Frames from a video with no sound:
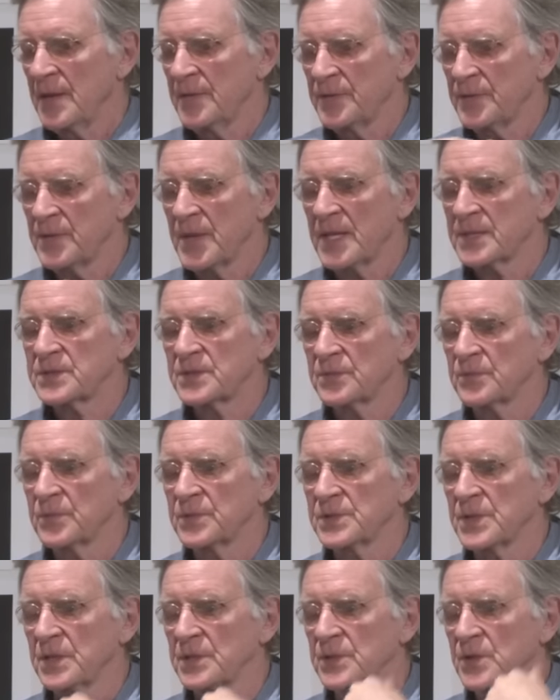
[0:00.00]
And that's
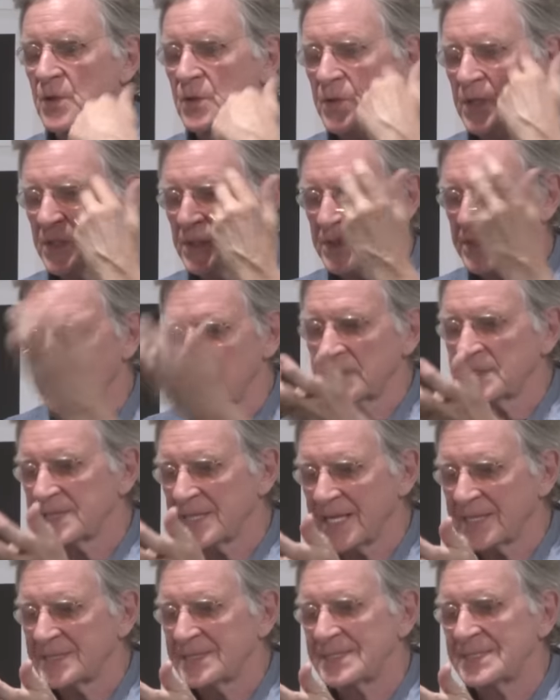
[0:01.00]
what a yogi thinks,
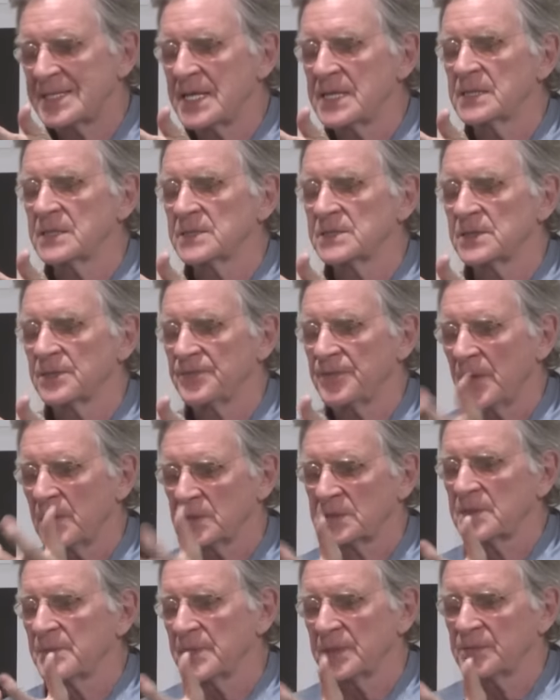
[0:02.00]
that state is the
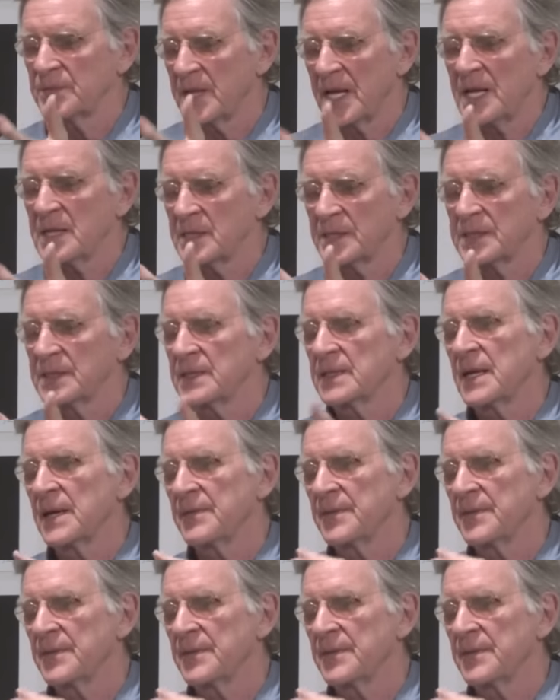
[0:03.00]
ultimate reality,